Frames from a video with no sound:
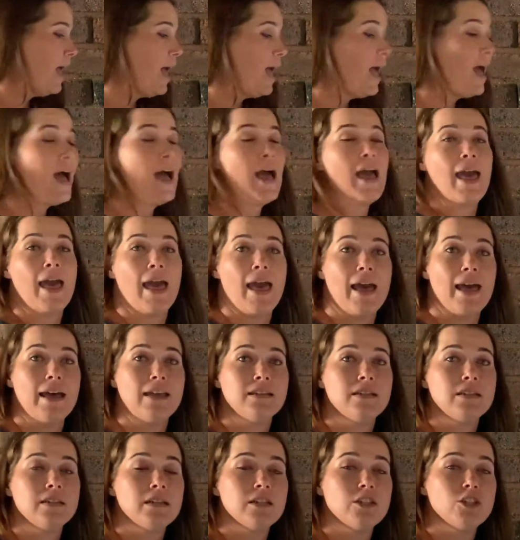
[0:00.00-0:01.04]
I had
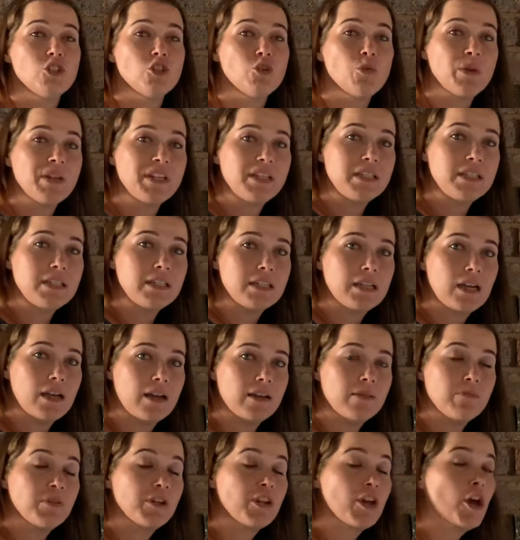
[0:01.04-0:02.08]

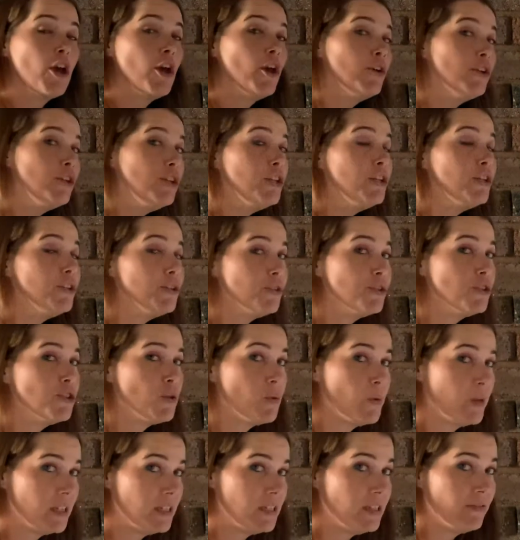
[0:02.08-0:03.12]
29, but I only used
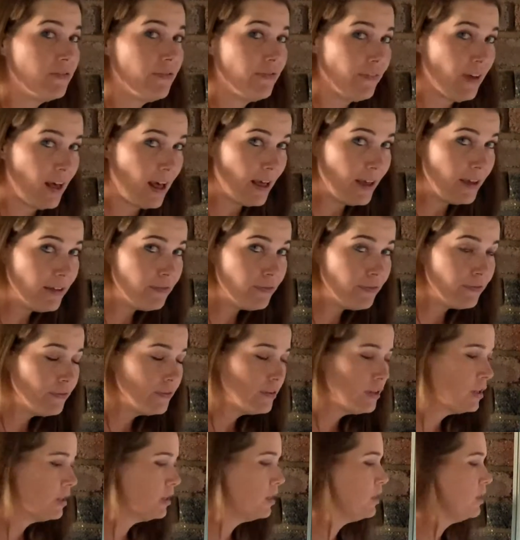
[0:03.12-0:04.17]
25.
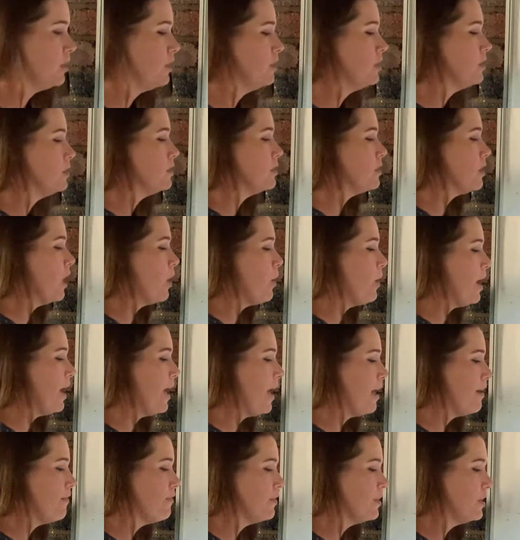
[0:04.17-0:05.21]
So I
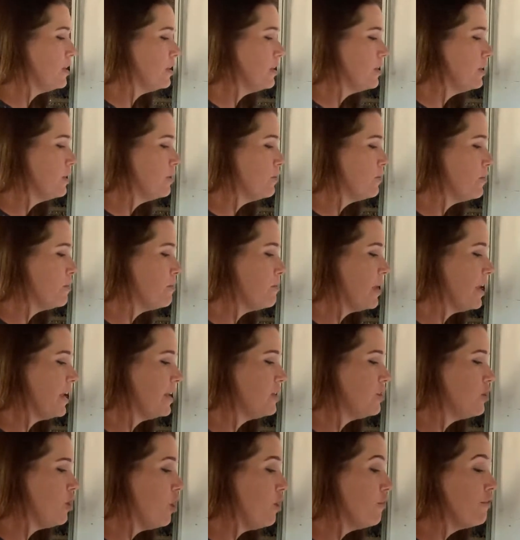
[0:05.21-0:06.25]
have a
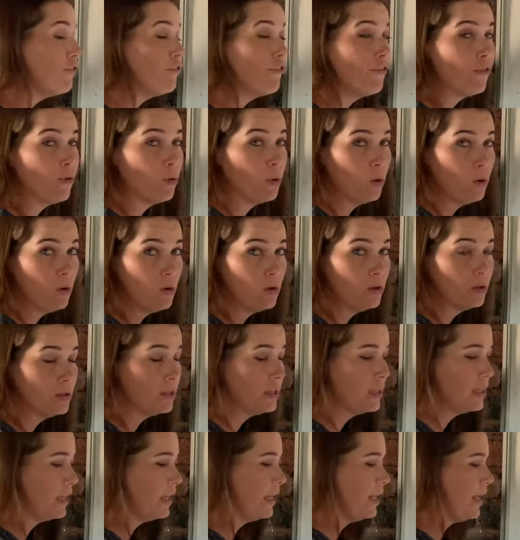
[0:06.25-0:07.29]
remainder of 4,
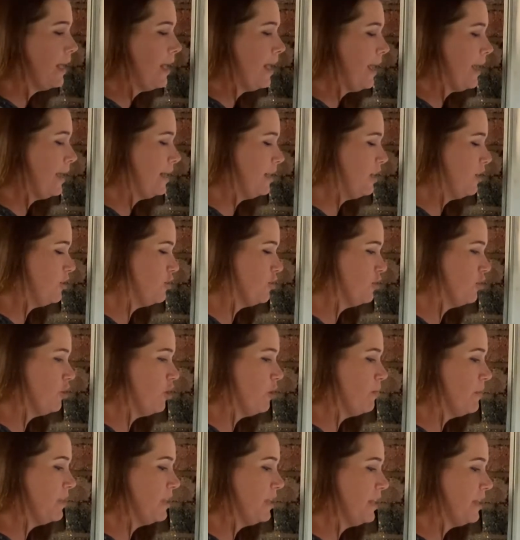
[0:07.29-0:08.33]
and our
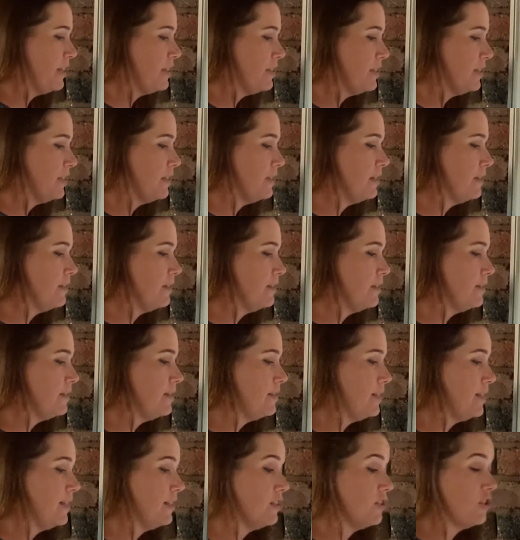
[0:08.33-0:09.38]
denominator
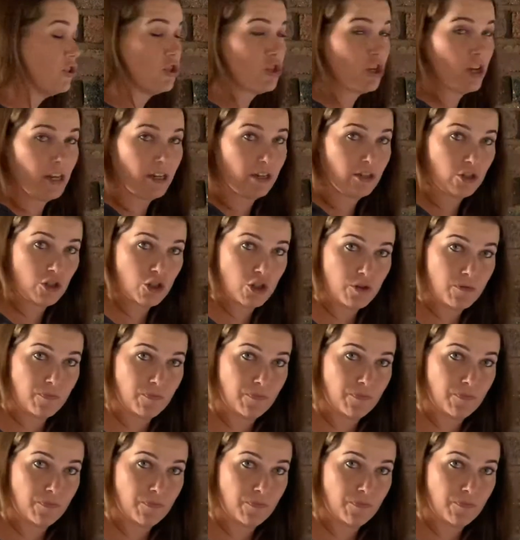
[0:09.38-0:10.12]
doesn't change.